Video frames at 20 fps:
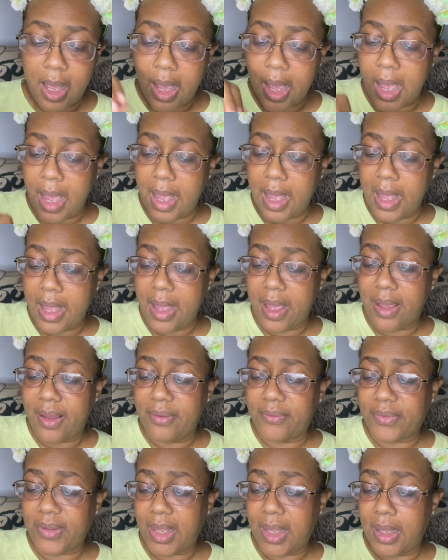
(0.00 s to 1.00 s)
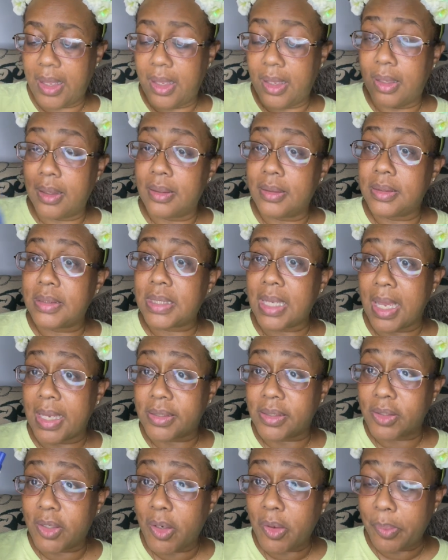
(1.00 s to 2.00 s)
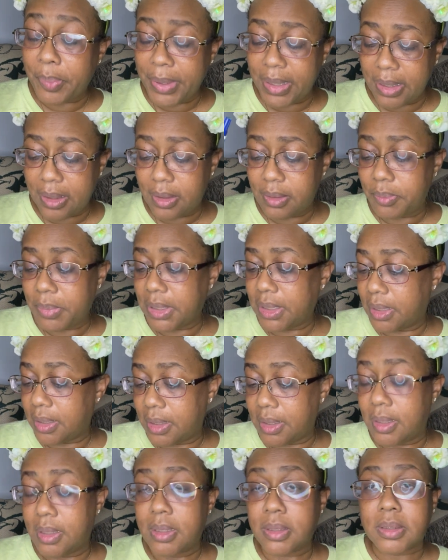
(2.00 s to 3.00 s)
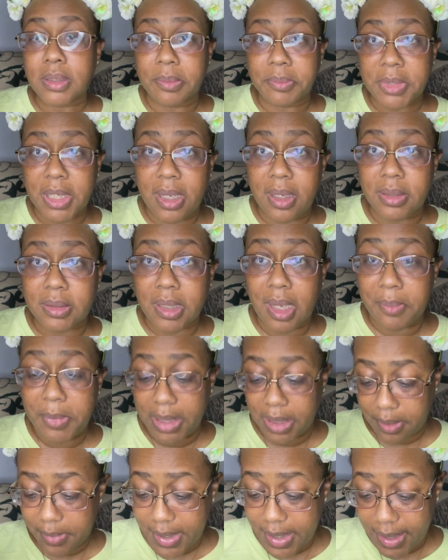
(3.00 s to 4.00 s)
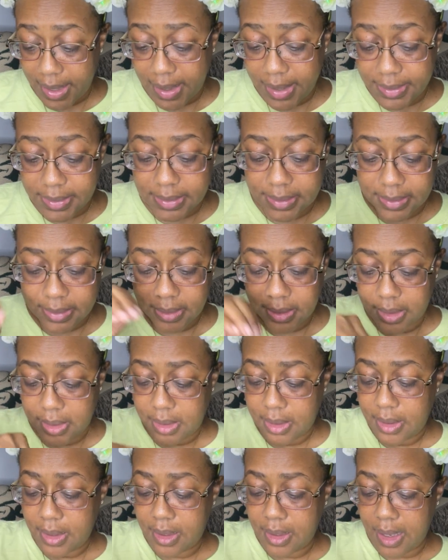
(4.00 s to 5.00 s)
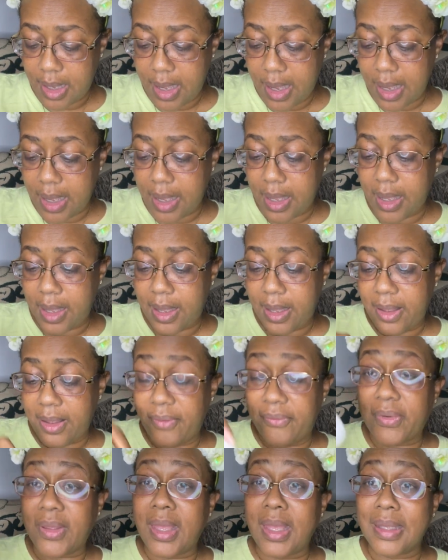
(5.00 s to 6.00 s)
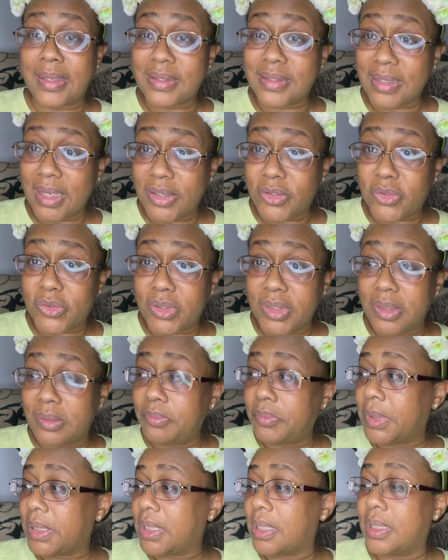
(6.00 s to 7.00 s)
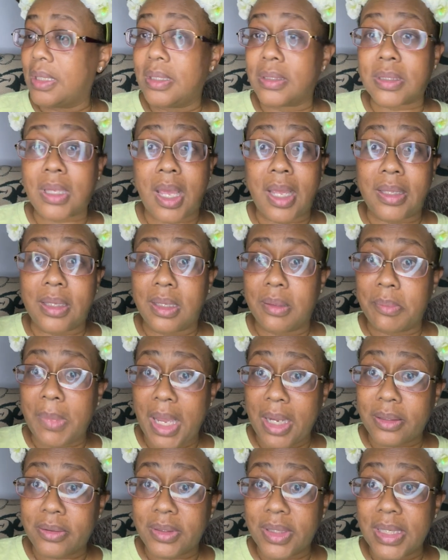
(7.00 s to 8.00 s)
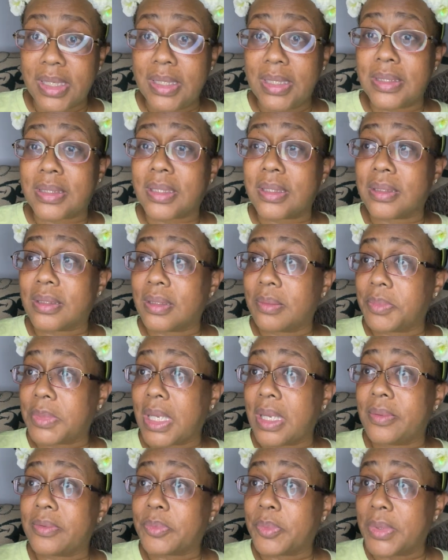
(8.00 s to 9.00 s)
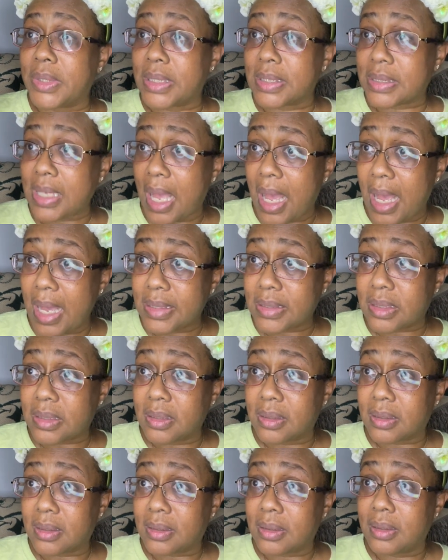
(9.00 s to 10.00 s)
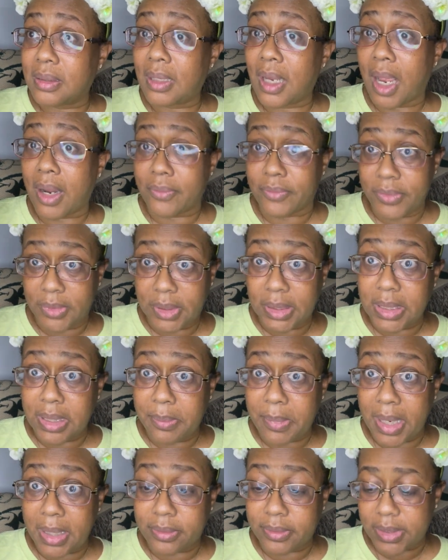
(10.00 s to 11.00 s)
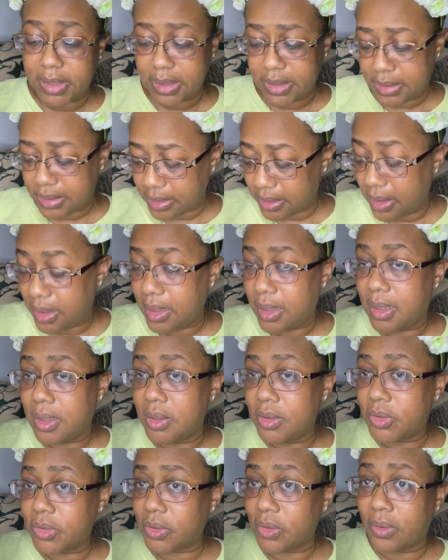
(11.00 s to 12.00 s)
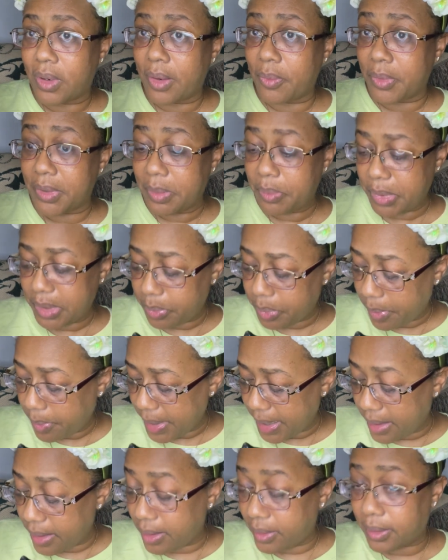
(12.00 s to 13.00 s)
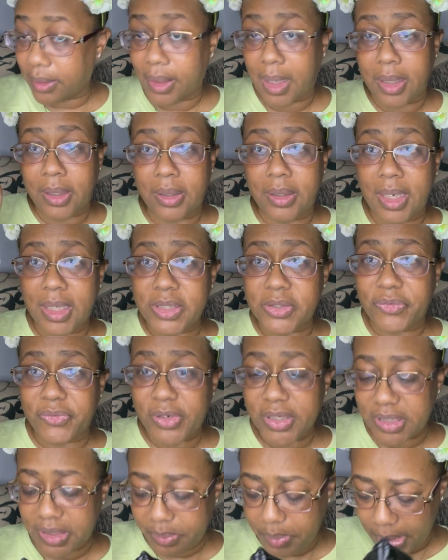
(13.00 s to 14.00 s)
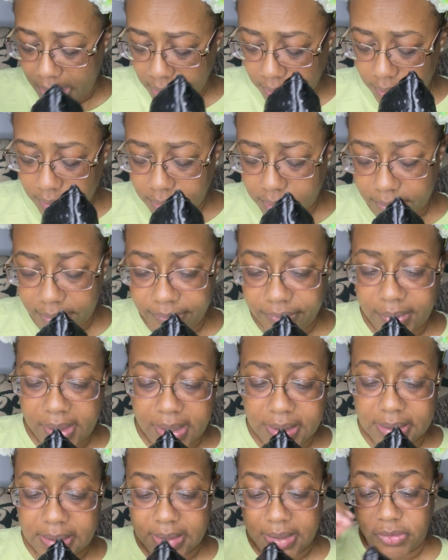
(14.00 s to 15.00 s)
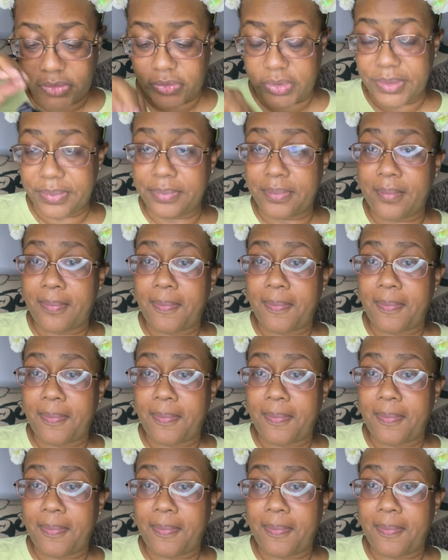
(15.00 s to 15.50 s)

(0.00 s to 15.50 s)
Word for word: I have a Tide to Go pen because sometimes I make a mess. I have Excedrin because I get migraines and sometimes when it's hot, I really get migraines. So I want to be prepared. I got a nice fresh bottle of Excedrin.